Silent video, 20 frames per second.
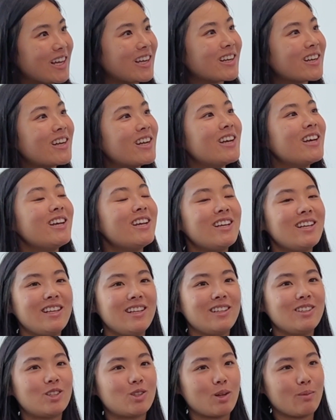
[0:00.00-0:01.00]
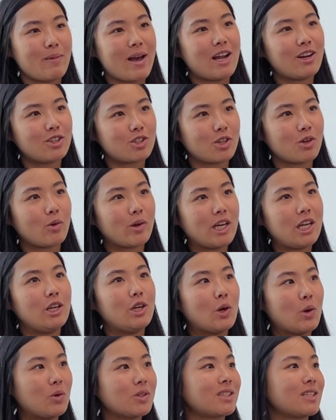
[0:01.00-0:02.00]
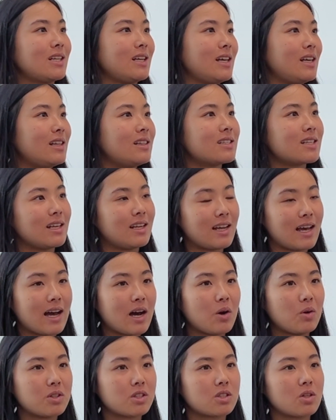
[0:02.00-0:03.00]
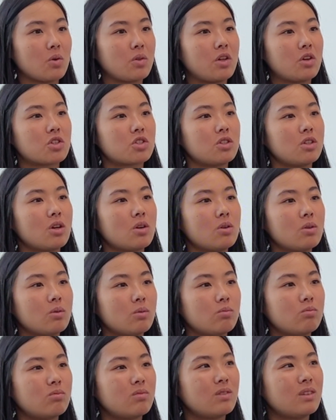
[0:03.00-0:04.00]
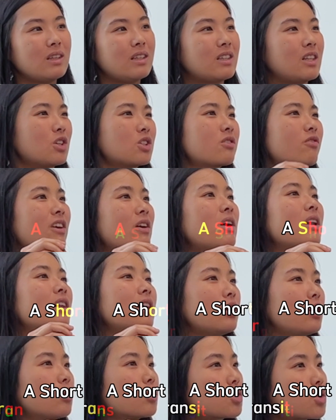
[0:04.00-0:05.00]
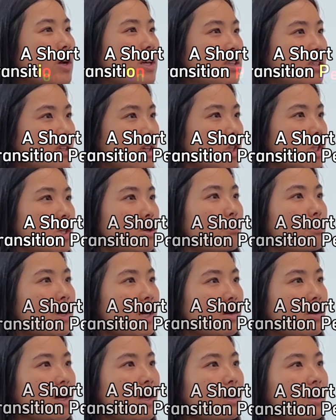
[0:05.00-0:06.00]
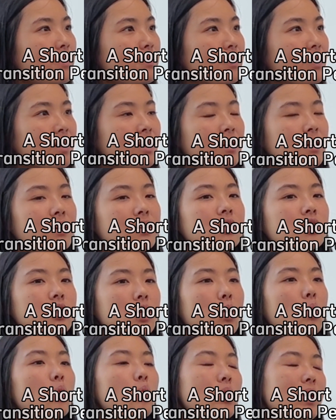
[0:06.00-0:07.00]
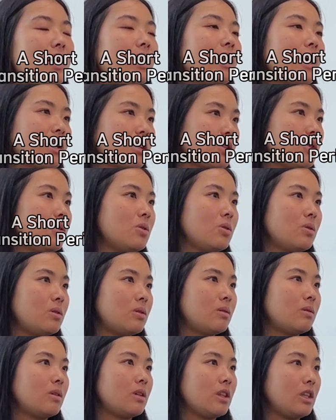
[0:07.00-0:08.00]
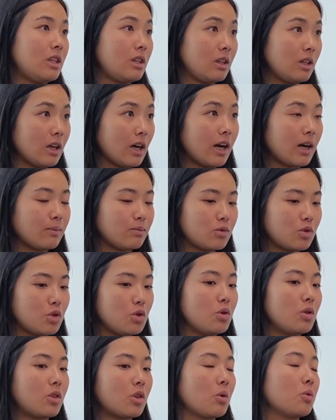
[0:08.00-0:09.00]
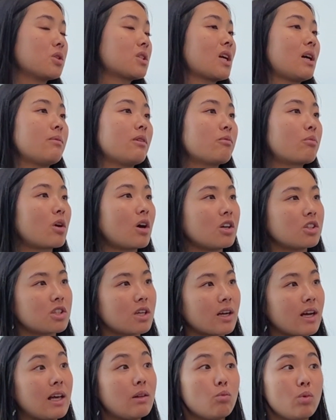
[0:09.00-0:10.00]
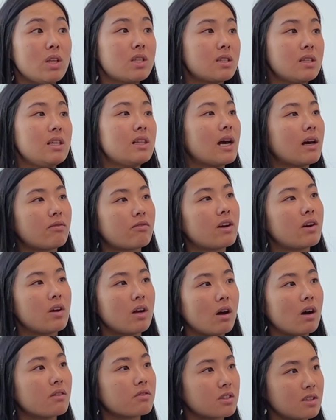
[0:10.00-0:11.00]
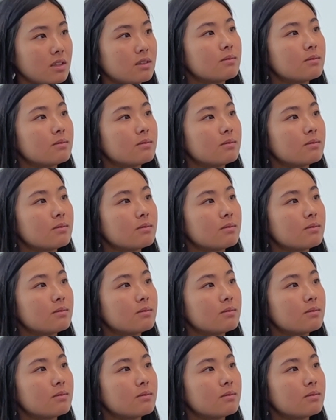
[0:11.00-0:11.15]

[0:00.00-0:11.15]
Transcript: Yes. The manager already knows the ins and outs, so there's no, there's very little transition period. So we like to uh, do those type of projects, and we see that very often.